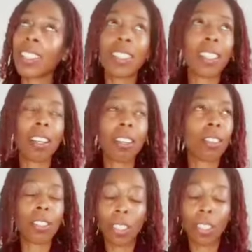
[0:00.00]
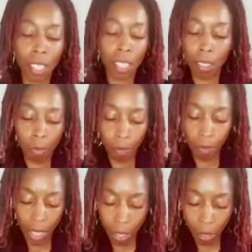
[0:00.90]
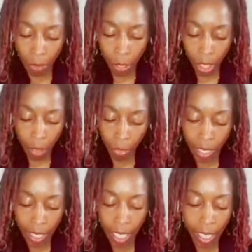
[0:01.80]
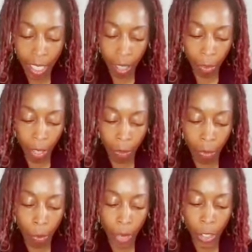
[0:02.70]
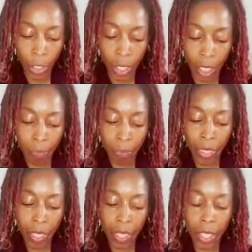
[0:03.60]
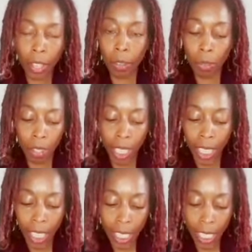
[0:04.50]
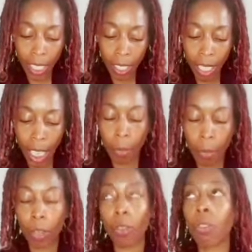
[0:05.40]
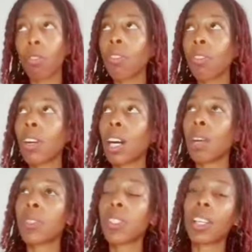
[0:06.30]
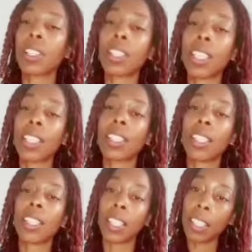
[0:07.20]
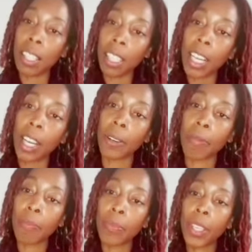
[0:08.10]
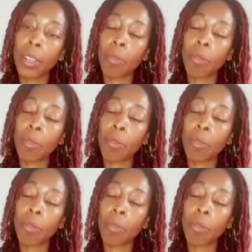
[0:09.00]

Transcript: And oh, this interview is just fantastic for information. So the cleaning chemical um, side of things needs to go.